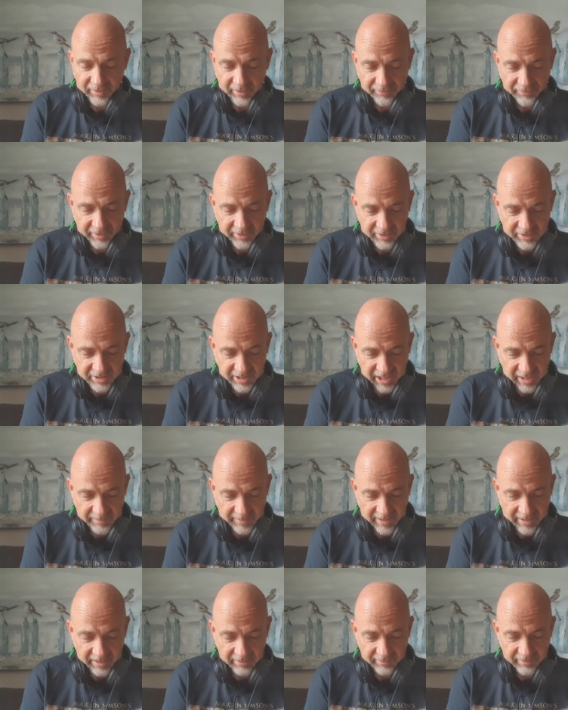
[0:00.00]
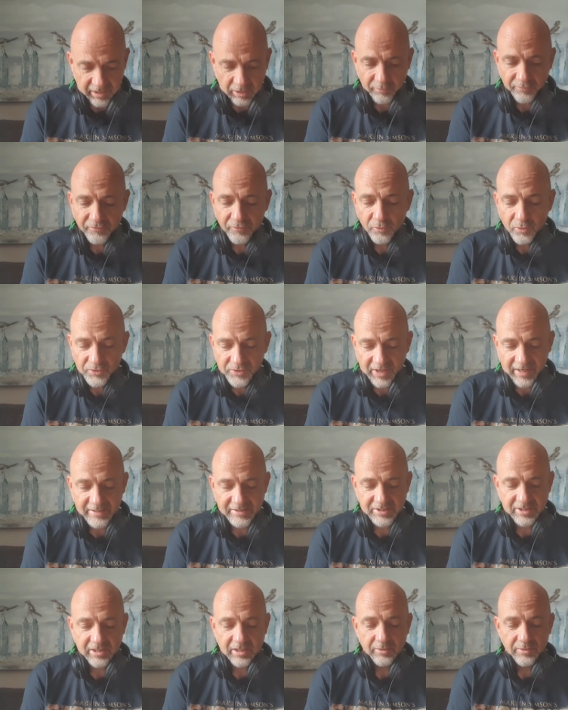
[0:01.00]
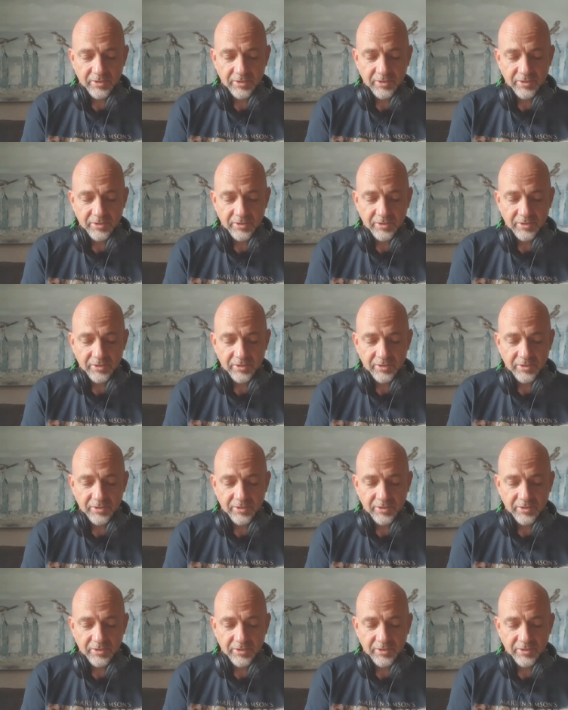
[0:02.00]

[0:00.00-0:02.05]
I think this came out 4 days ago,